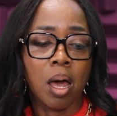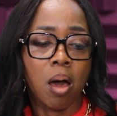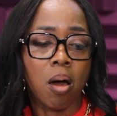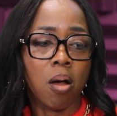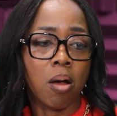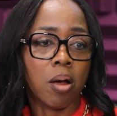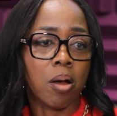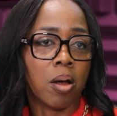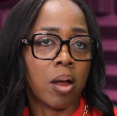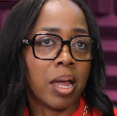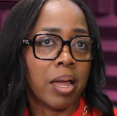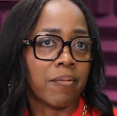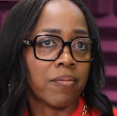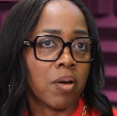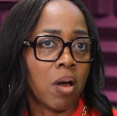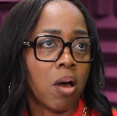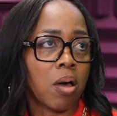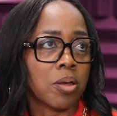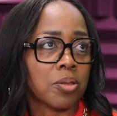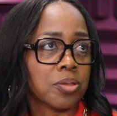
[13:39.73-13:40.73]
or have
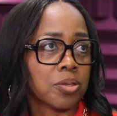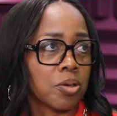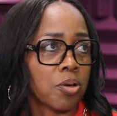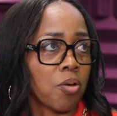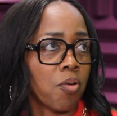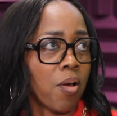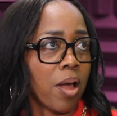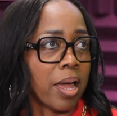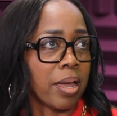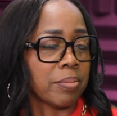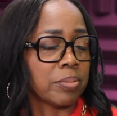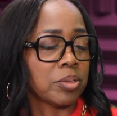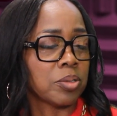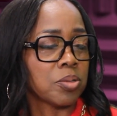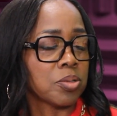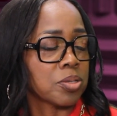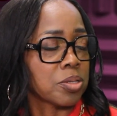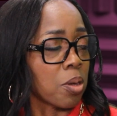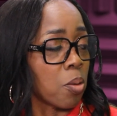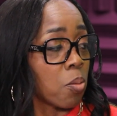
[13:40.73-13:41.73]
caused a crime
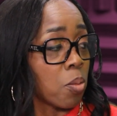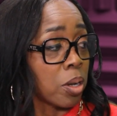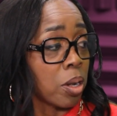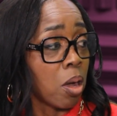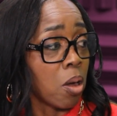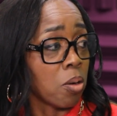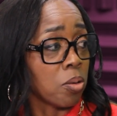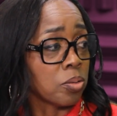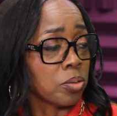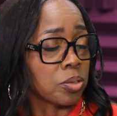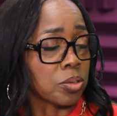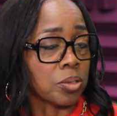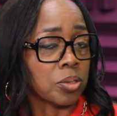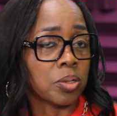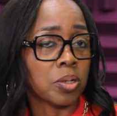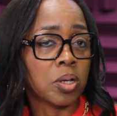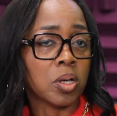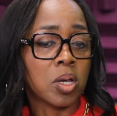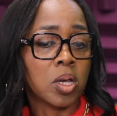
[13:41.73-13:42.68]
to someone older.